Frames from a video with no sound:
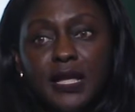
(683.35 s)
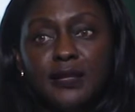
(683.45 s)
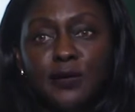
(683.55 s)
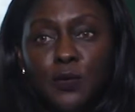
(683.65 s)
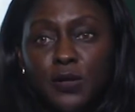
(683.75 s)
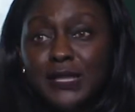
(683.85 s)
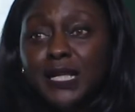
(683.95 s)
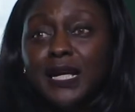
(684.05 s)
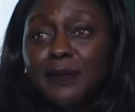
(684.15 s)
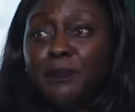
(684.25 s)
They are the ones
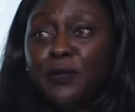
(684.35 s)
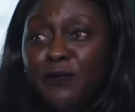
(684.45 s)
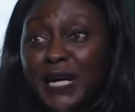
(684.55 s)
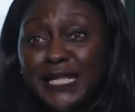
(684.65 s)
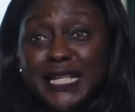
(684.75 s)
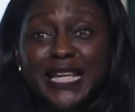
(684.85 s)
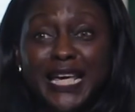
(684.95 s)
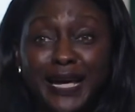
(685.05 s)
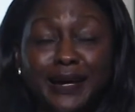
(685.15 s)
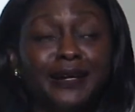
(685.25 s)
that are providing
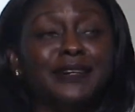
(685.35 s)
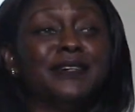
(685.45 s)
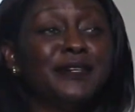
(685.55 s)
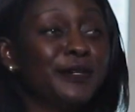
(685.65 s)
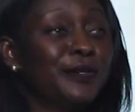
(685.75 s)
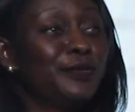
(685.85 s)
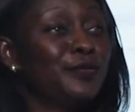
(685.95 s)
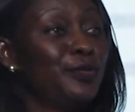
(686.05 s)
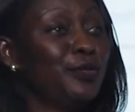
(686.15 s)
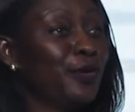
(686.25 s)
care
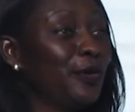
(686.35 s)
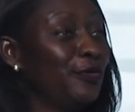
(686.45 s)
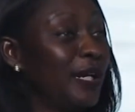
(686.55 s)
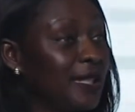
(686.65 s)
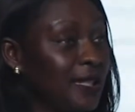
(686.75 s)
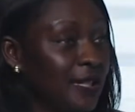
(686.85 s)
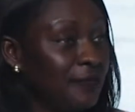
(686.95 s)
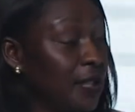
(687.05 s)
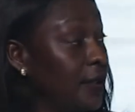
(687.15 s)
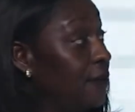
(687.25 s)
to your
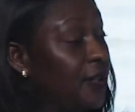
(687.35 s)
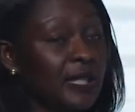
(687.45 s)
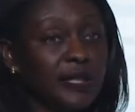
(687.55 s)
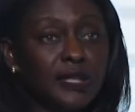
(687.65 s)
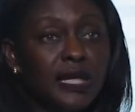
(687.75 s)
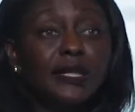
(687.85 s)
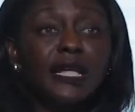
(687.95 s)
relatives in the village, and